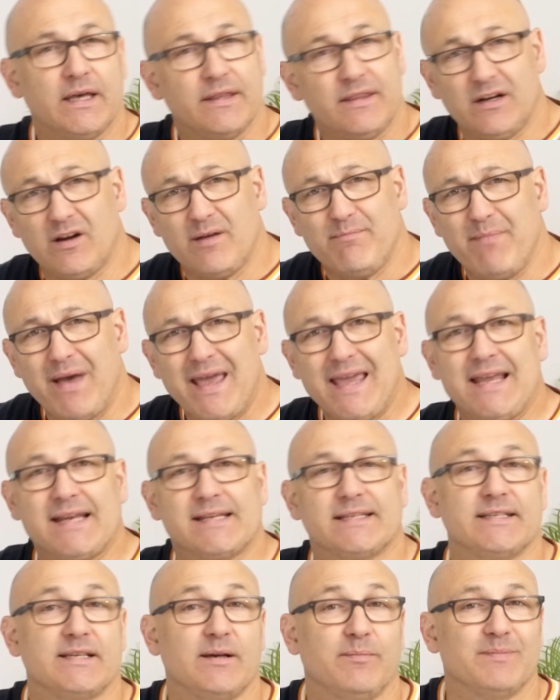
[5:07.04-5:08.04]
that I
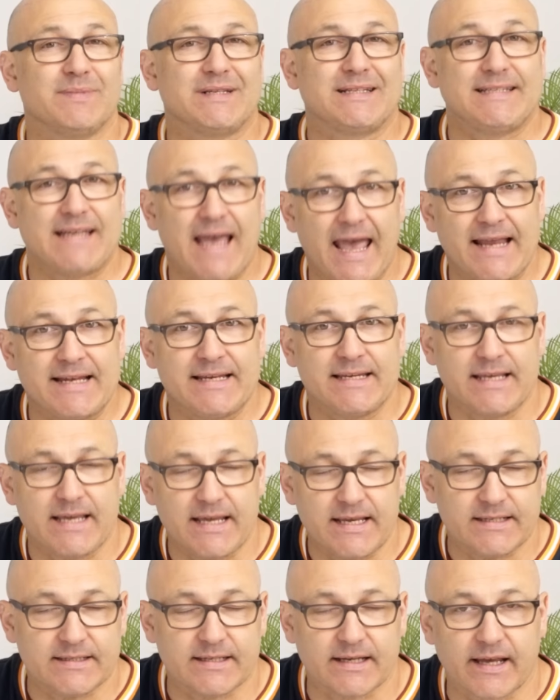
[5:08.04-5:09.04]
made some ten
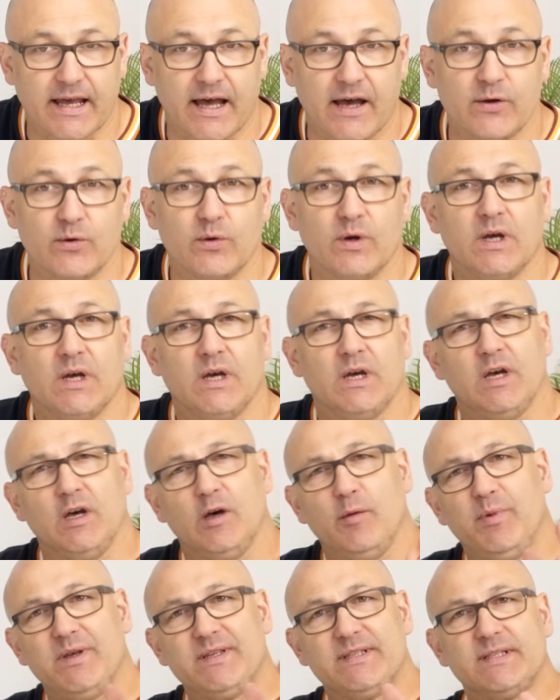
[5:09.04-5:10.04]
years ago,
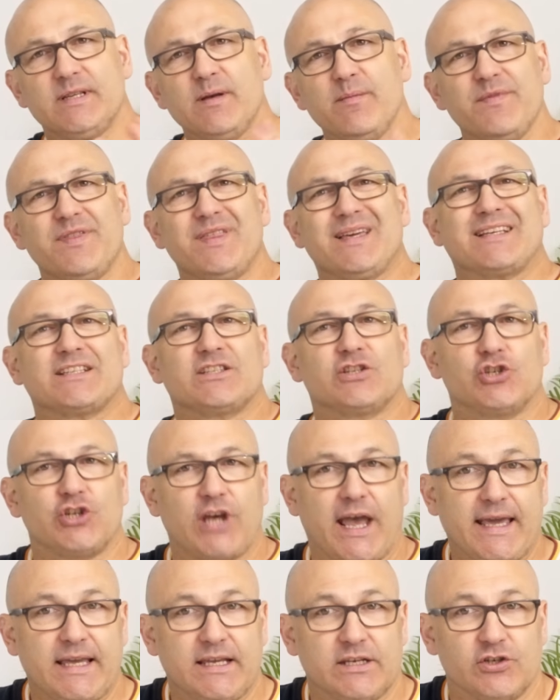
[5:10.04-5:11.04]
but something's
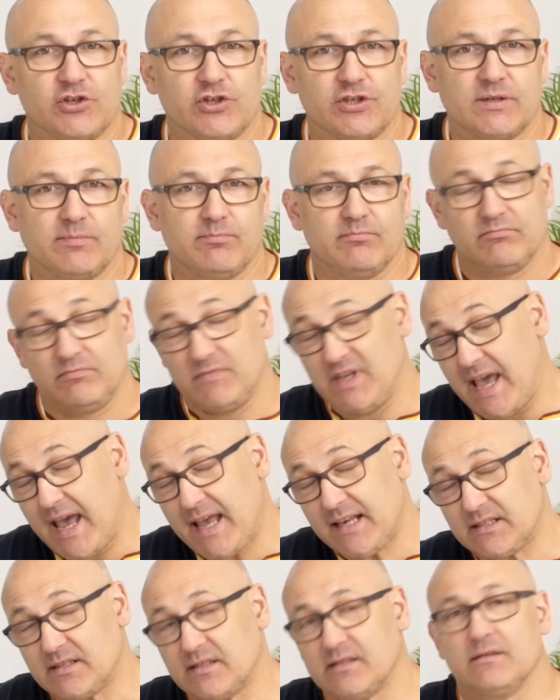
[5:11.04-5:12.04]
changed.
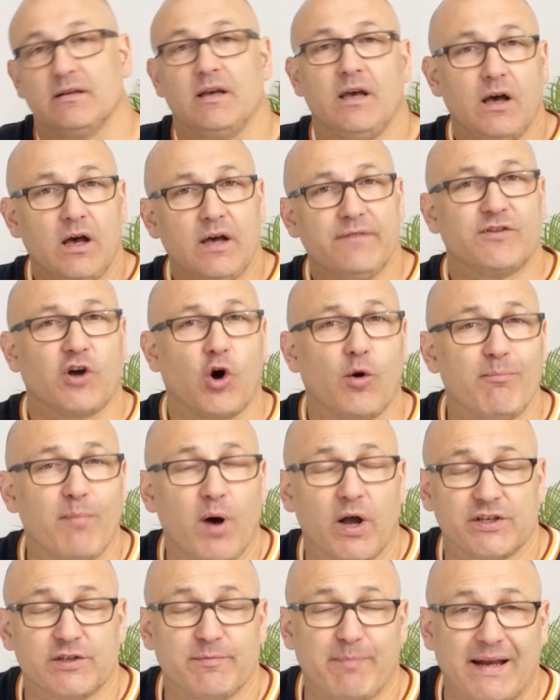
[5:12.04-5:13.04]
Yes, I've got
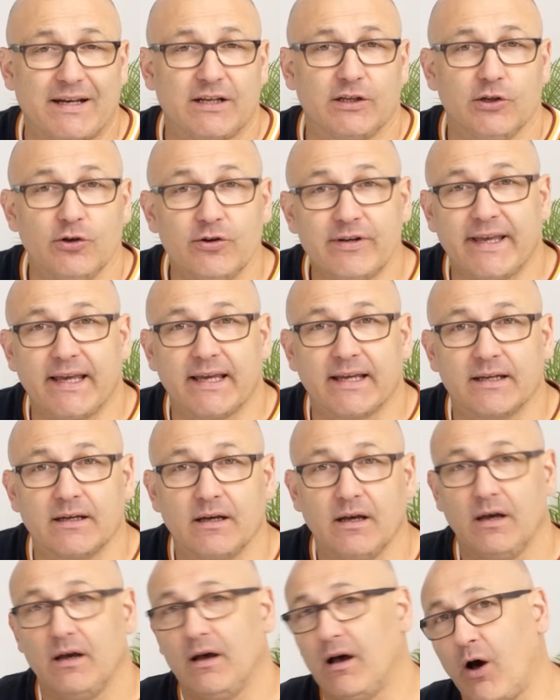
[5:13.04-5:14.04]
much better
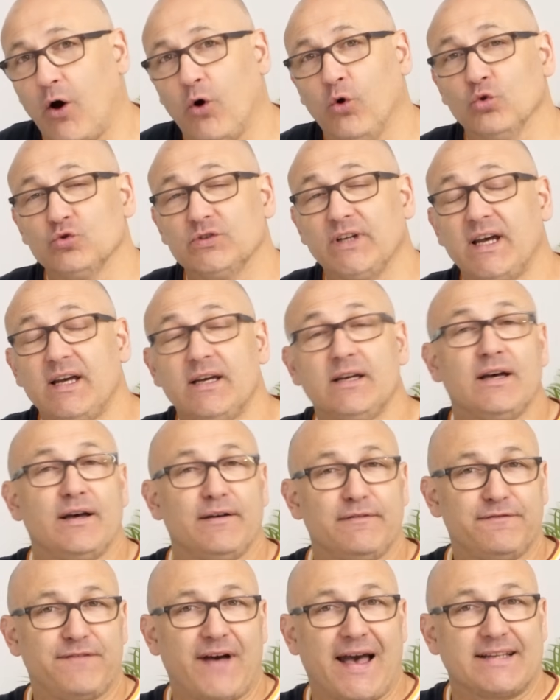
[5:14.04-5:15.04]
looking, older,
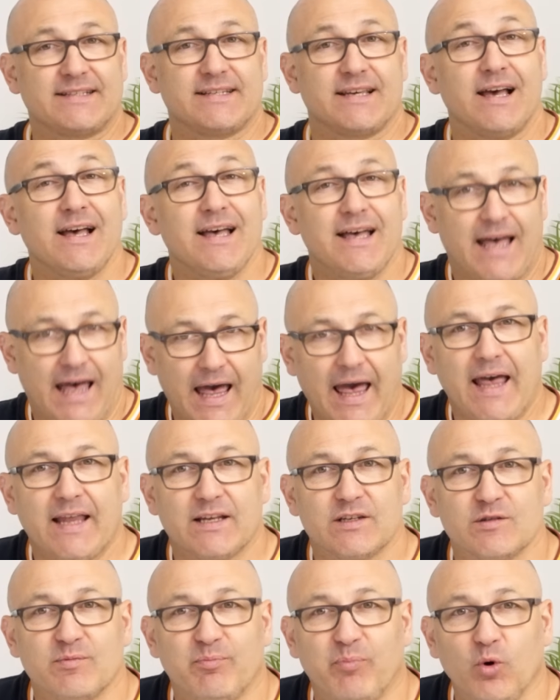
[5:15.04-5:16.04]
fatter
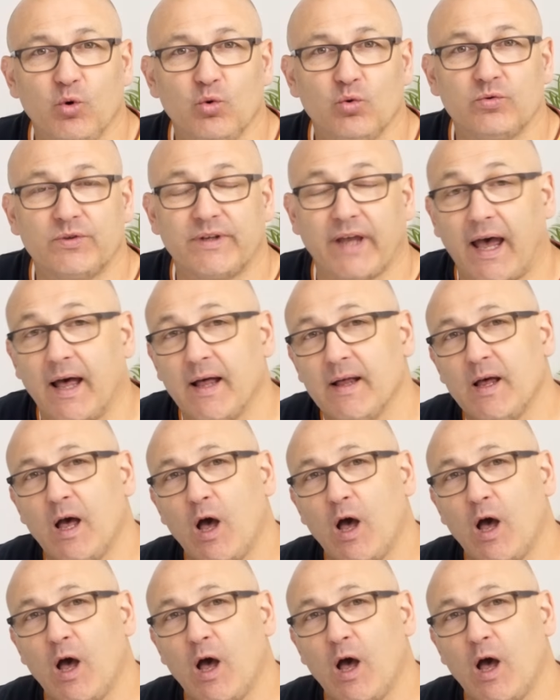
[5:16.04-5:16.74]
and balder,